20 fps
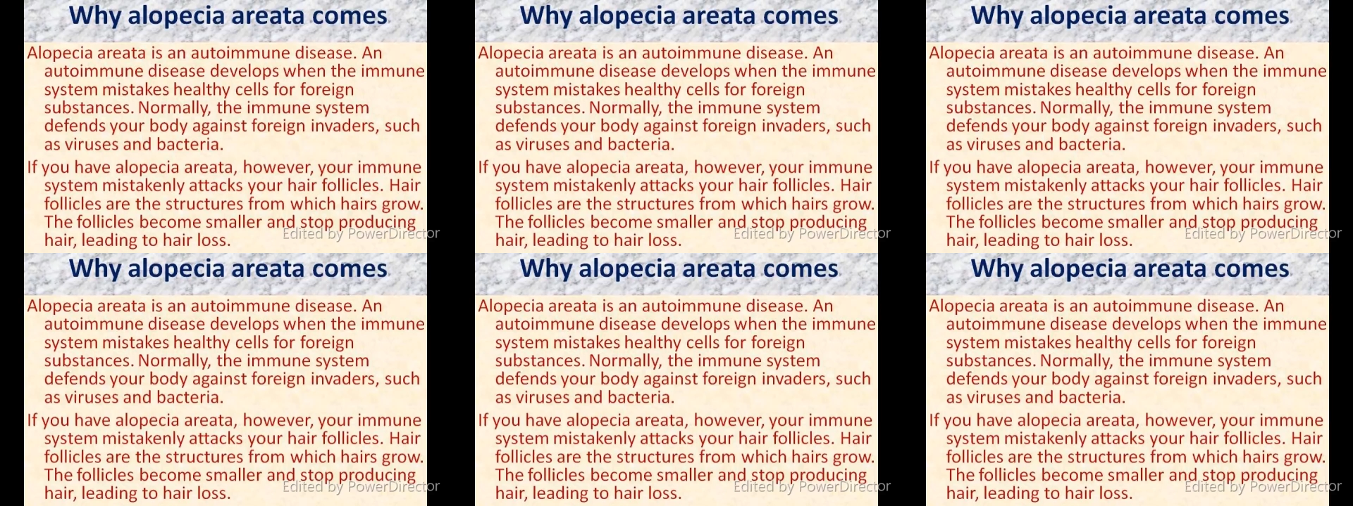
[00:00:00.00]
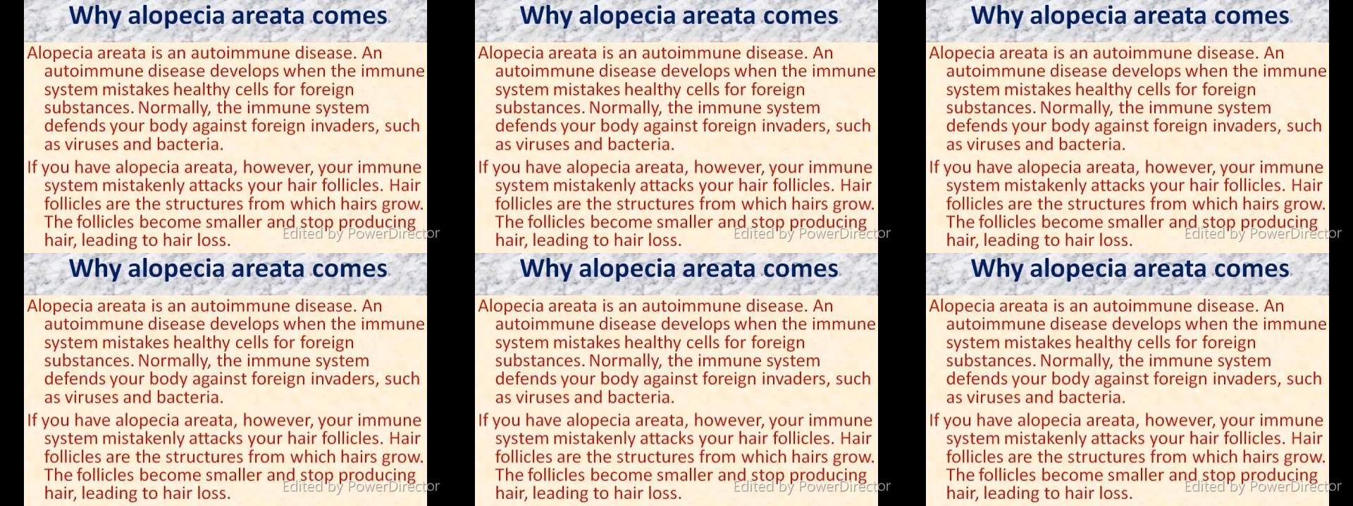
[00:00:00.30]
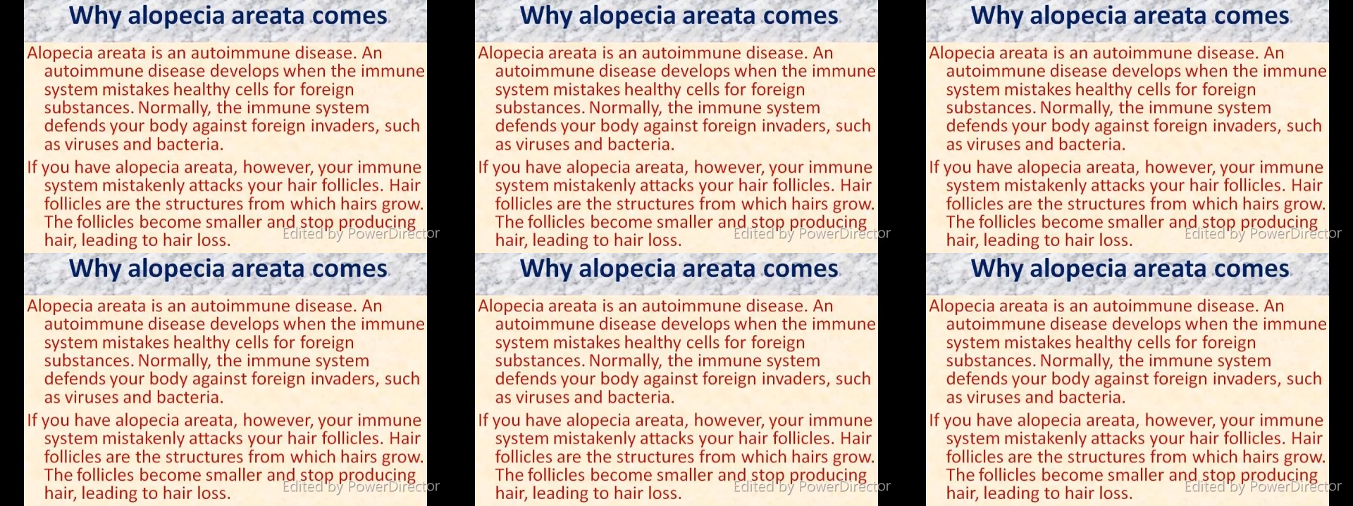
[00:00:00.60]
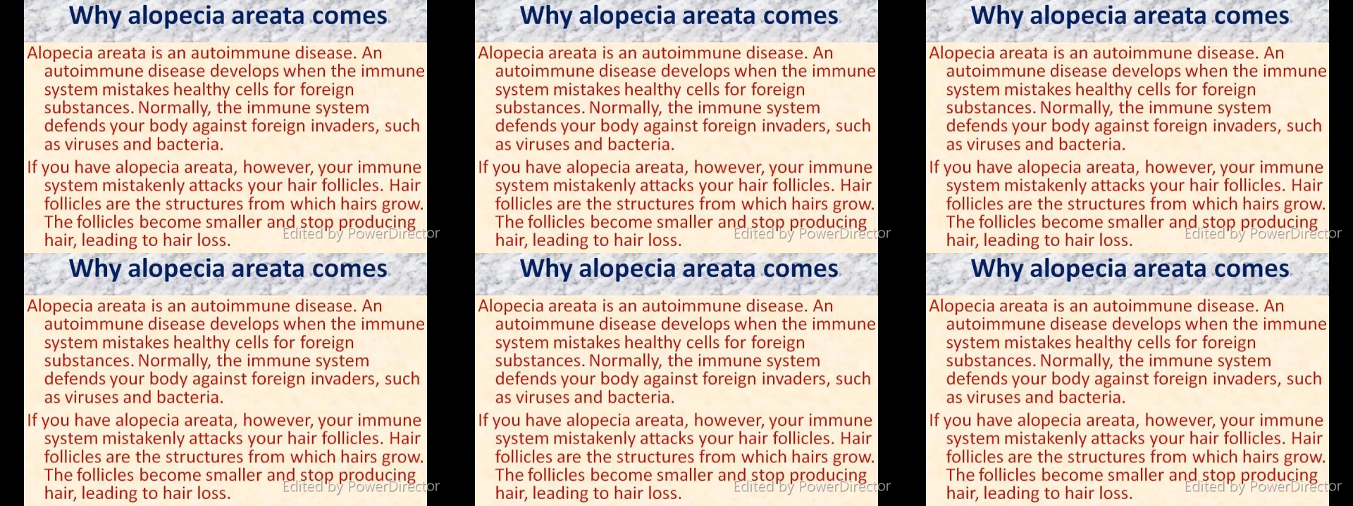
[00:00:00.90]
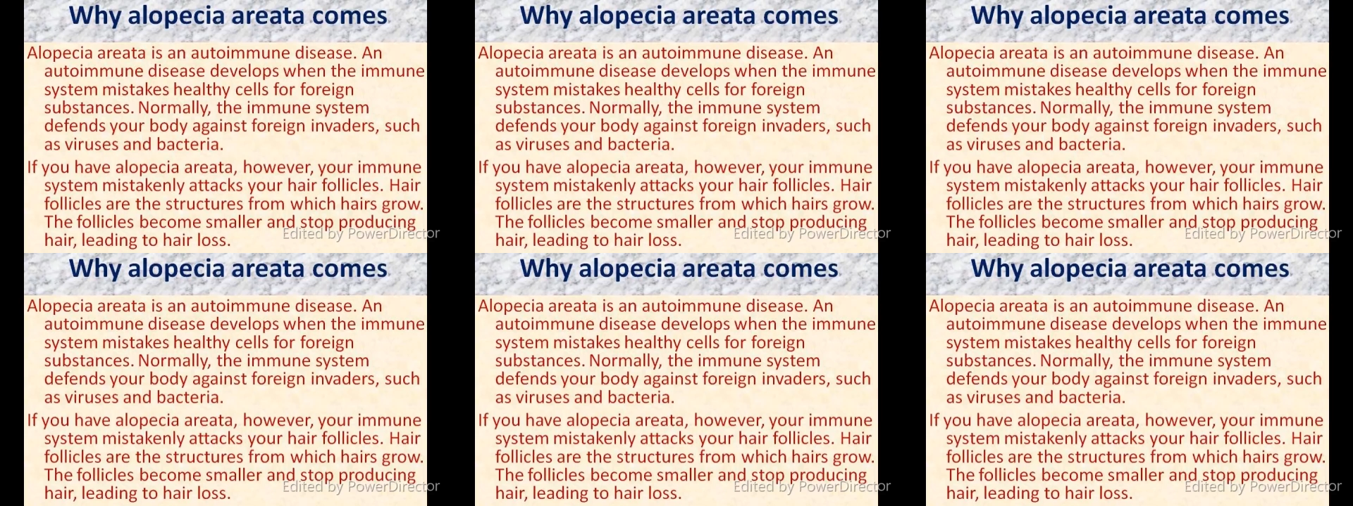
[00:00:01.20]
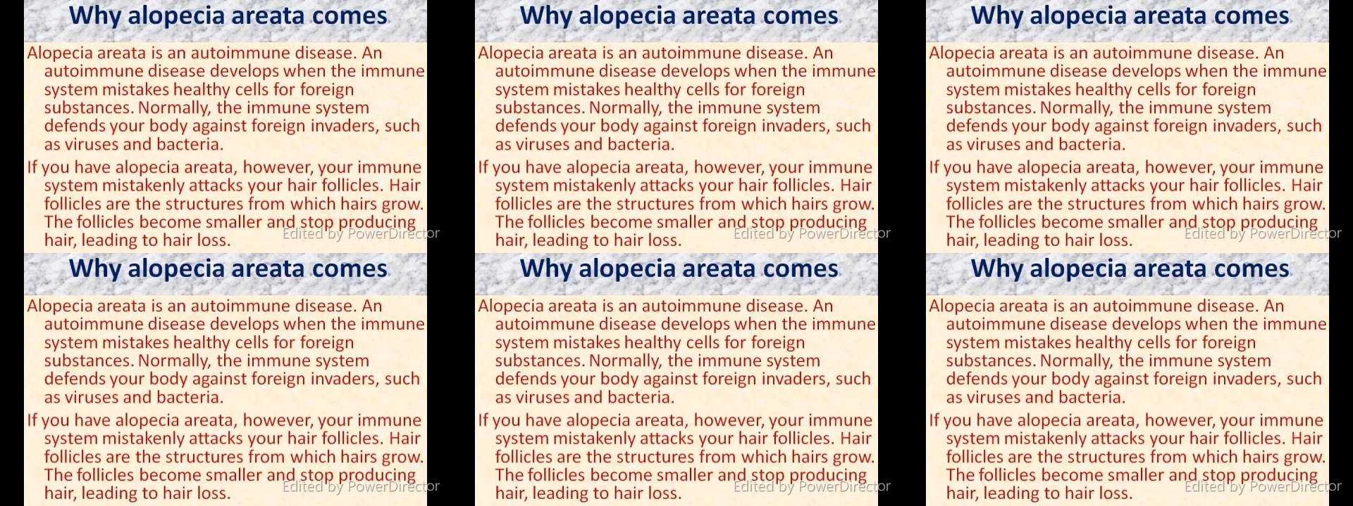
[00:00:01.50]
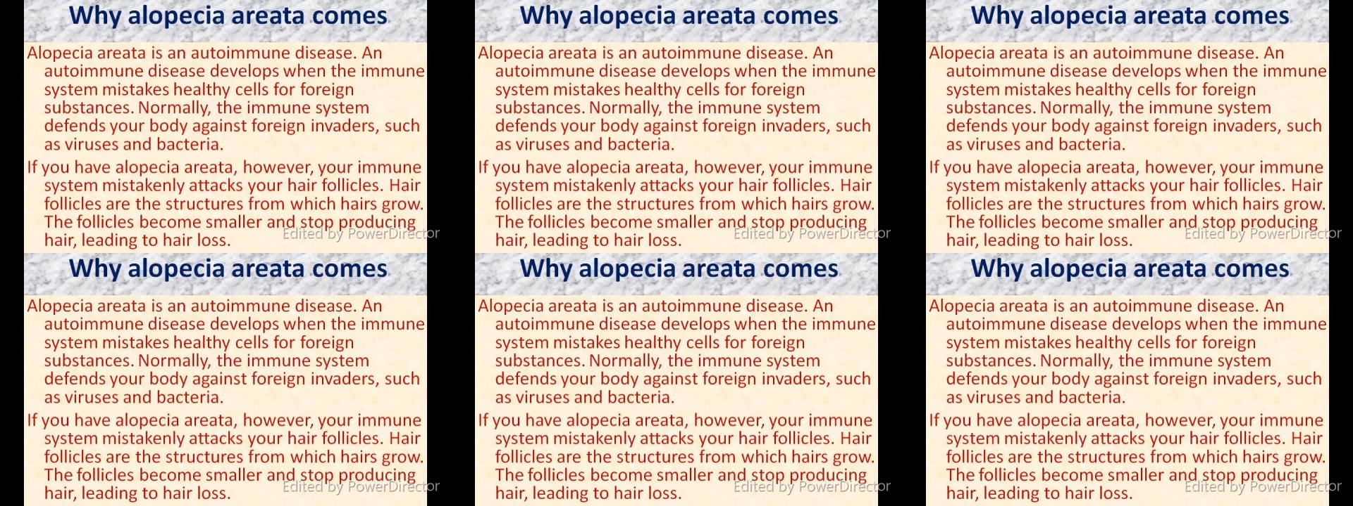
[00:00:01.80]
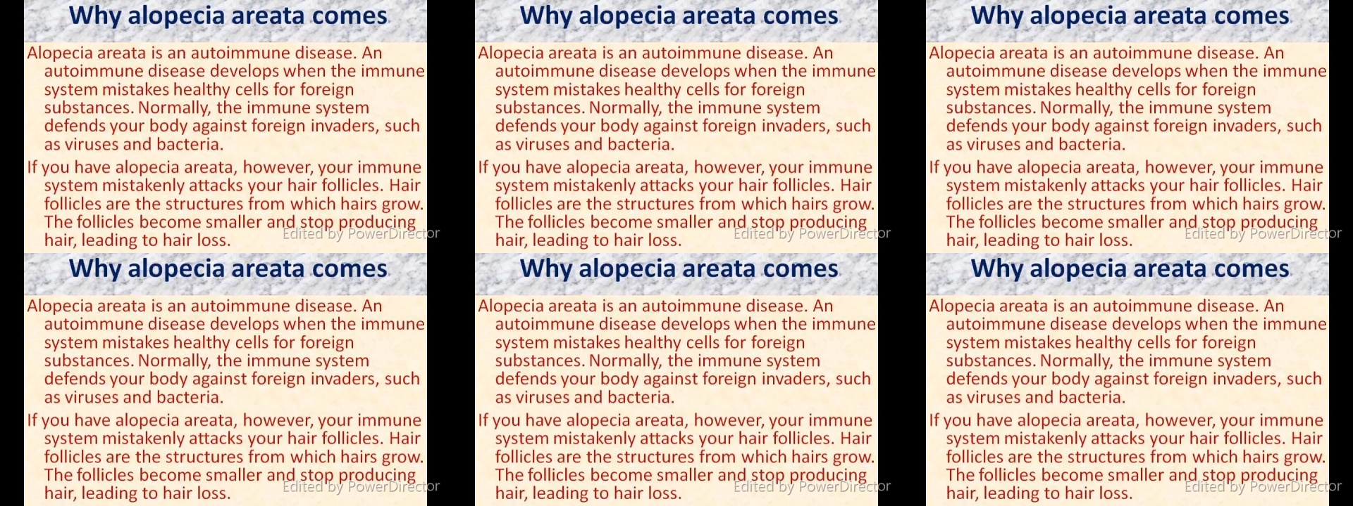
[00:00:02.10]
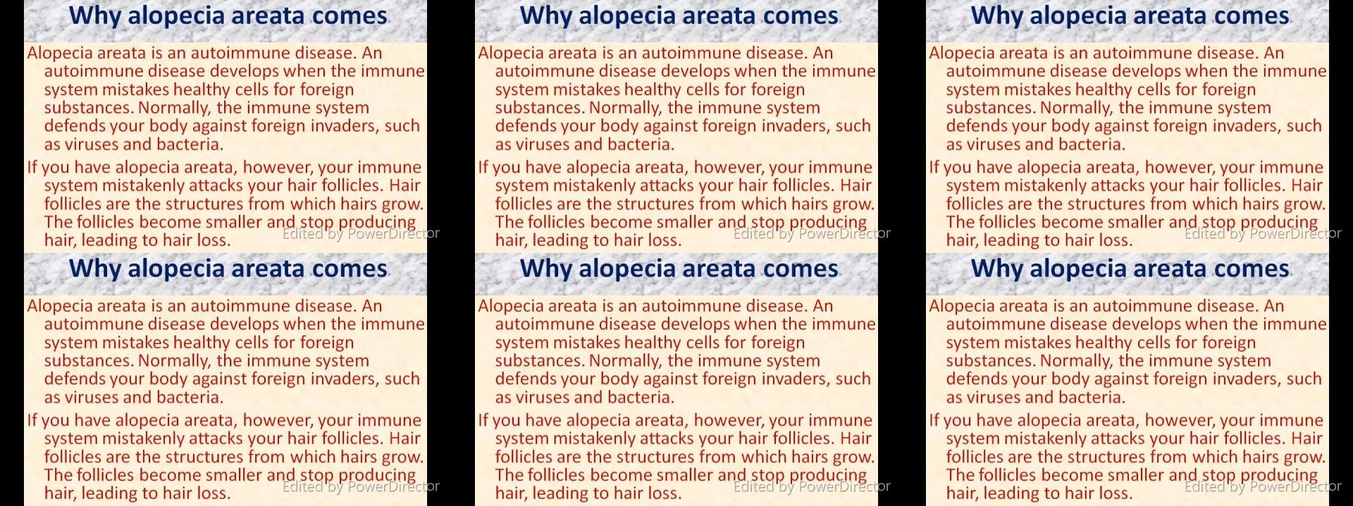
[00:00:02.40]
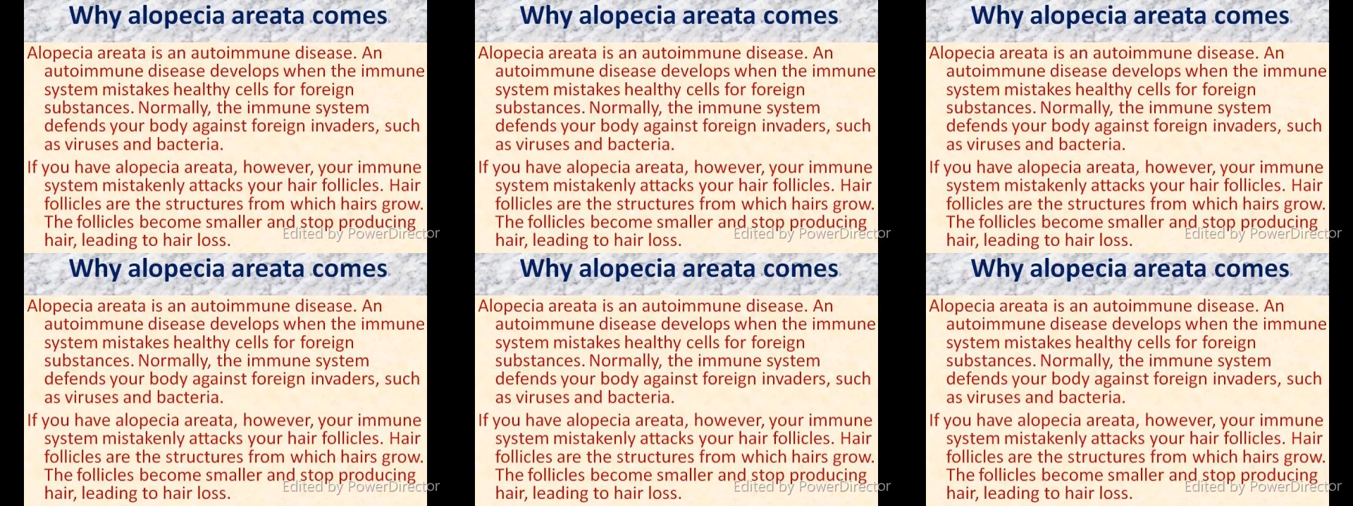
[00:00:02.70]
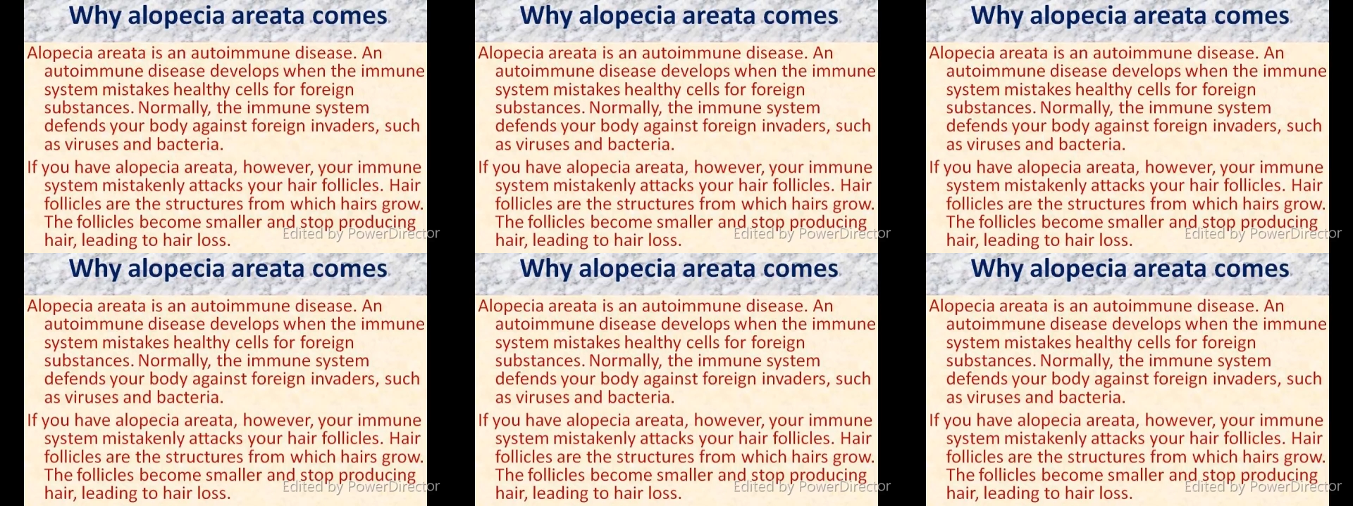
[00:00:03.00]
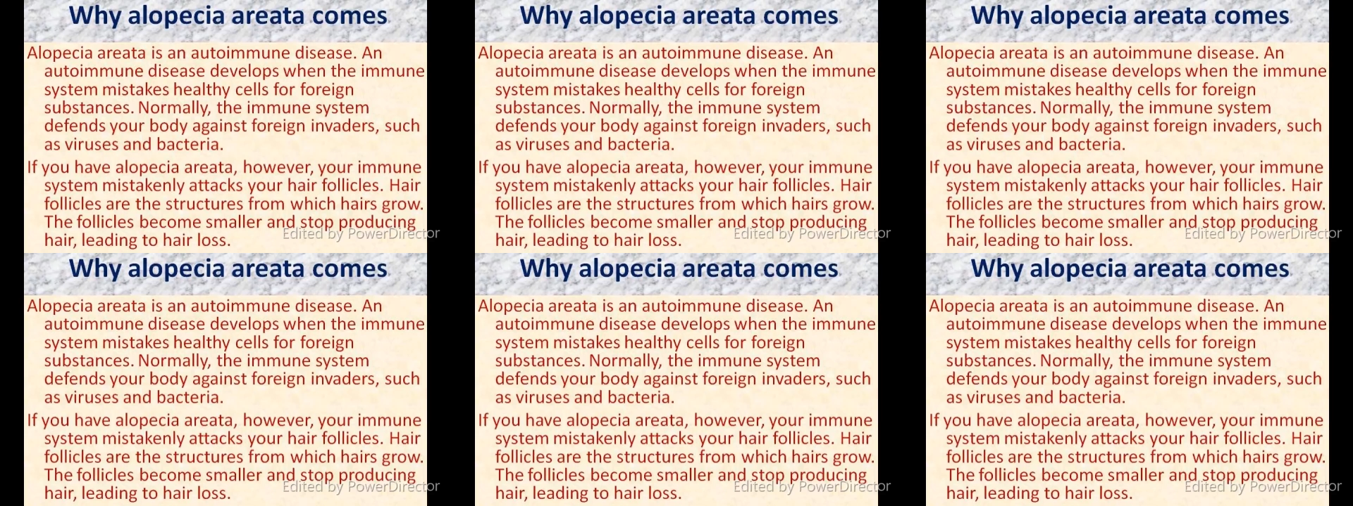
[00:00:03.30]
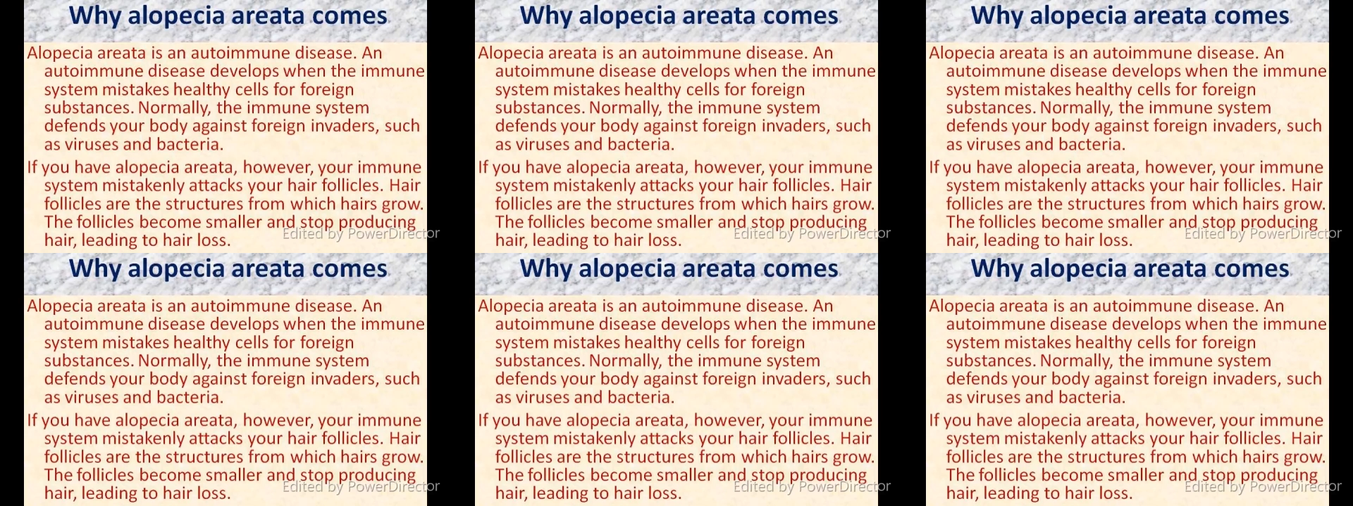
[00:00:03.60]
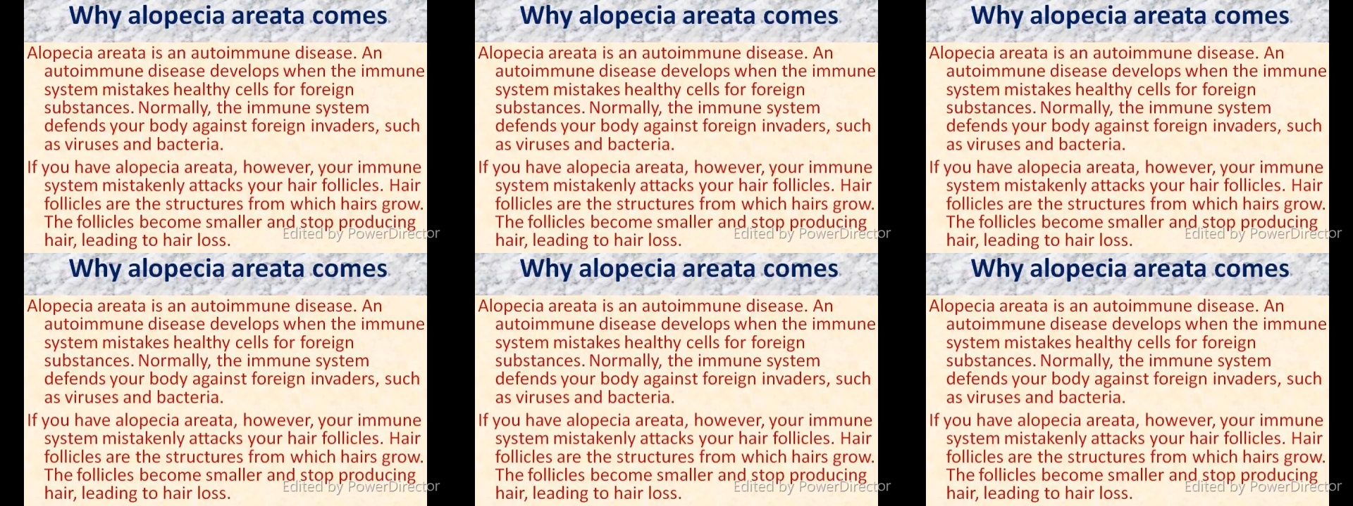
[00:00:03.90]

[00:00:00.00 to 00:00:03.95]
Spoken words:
Nobody's mouth can be seen.